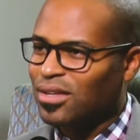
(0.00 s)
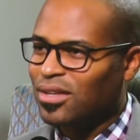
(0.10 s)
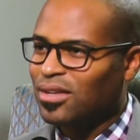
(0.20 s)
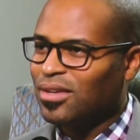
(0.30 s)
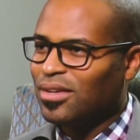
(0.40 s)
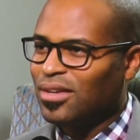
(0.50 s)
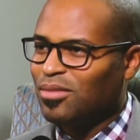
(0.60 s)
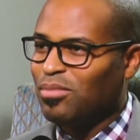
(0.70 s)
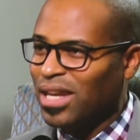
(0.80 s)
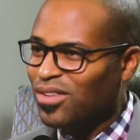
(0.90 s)

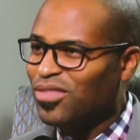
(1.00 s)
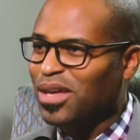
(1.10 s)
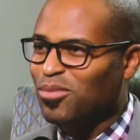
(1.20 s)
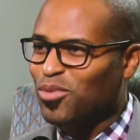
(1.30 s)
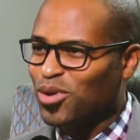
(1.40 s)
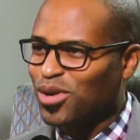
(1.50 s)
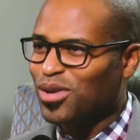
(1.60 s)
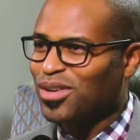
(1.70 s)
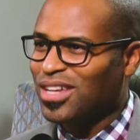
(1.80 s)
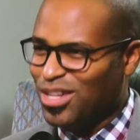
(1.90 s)
Many of them
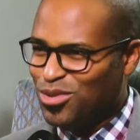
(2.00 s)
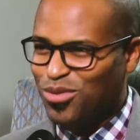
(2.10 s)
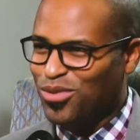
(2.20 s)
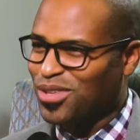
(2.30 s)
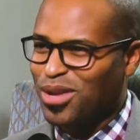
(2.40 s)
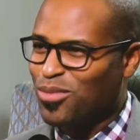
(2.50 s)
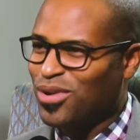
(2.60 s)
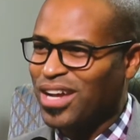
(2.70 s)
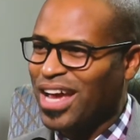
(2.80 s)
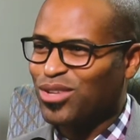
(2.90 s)
were introvert. They
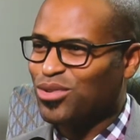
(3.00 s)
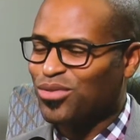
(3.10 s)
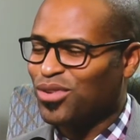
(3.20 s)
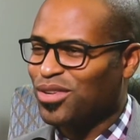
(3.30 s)
weren't extrovert,